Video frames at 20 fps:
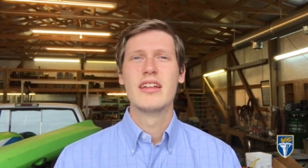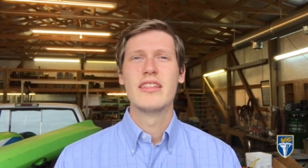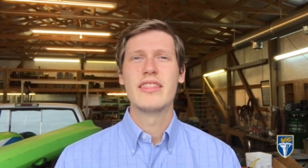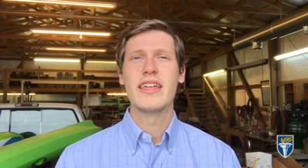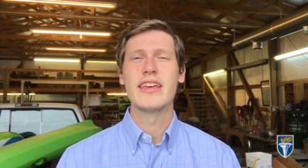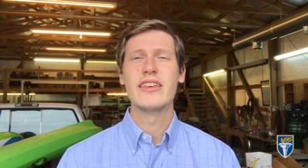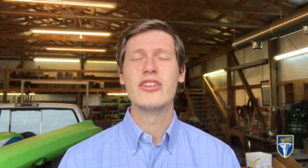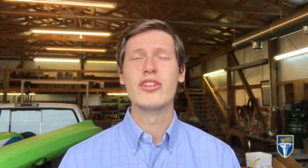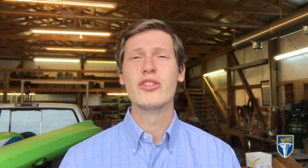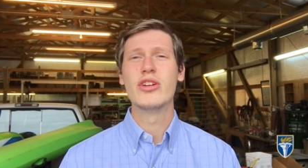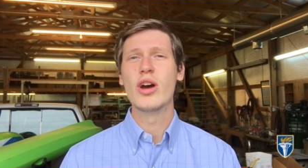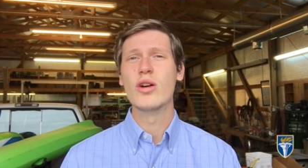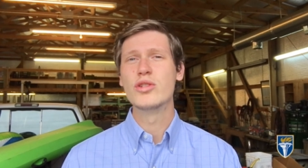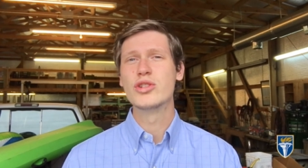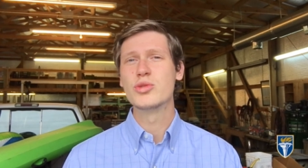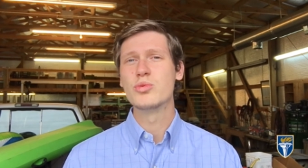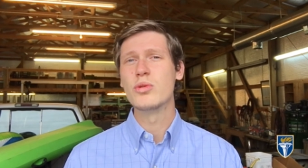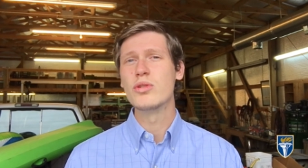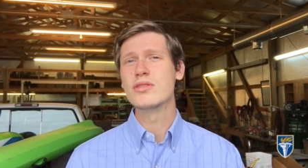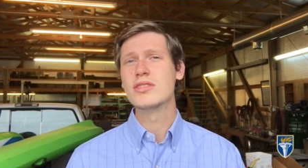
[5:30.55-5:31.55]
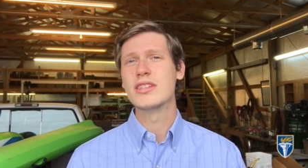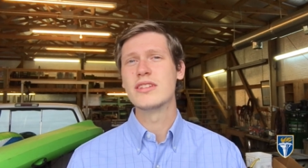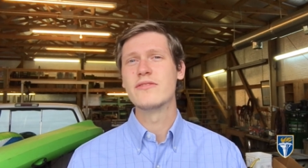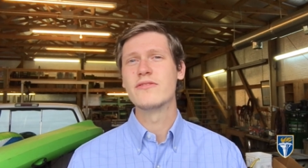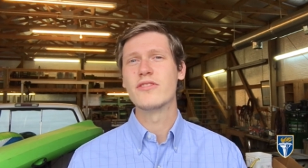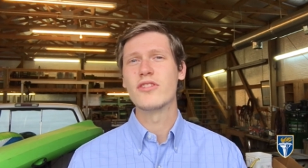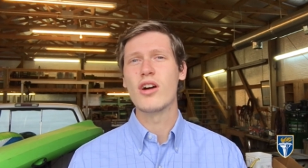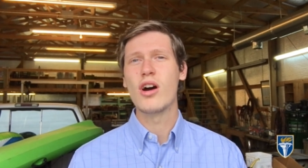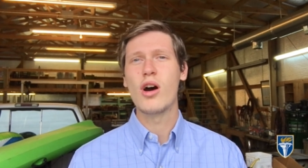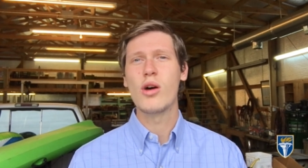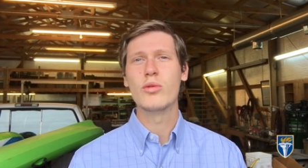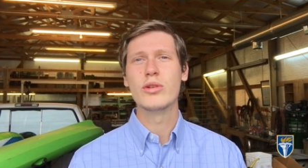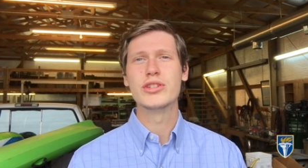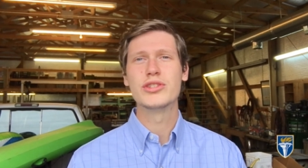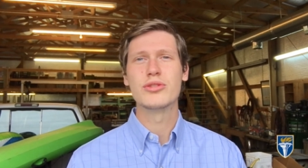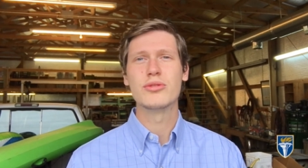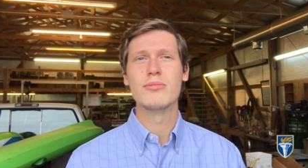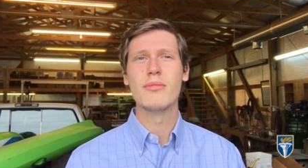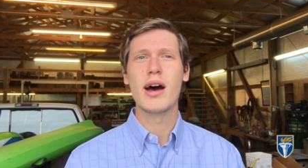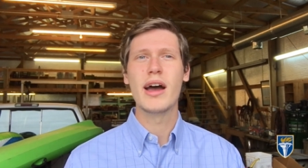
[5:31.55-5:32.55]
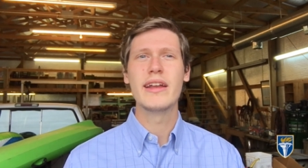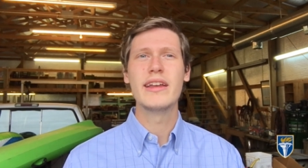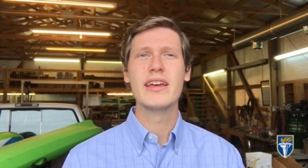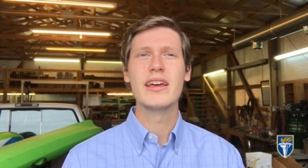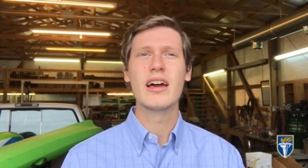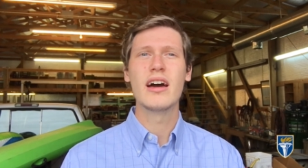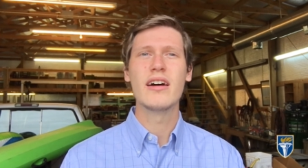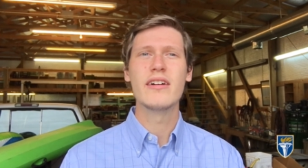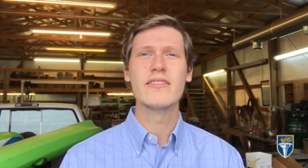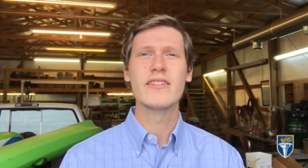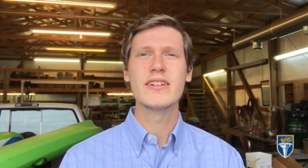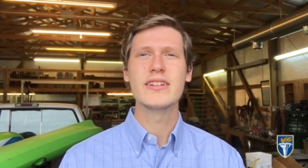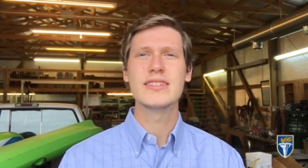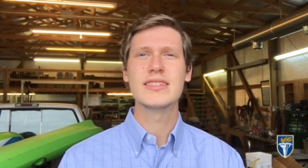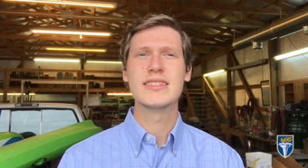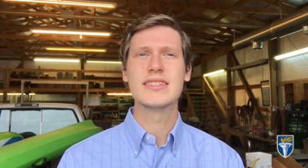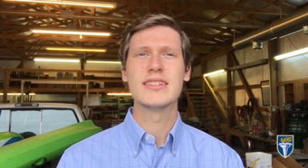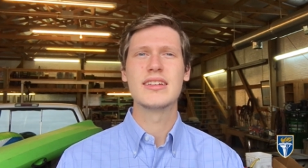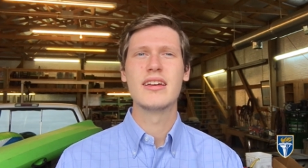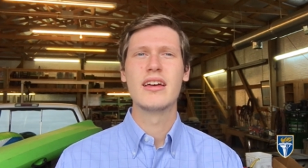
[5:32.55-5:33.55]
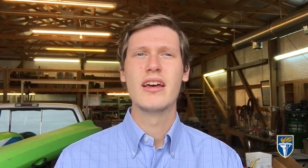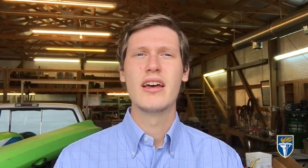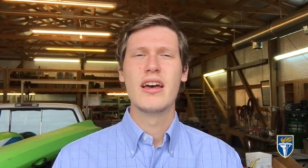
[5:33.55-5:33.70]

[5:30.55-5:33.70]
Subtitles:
Thank you, Coach Wilson, for always reminding of us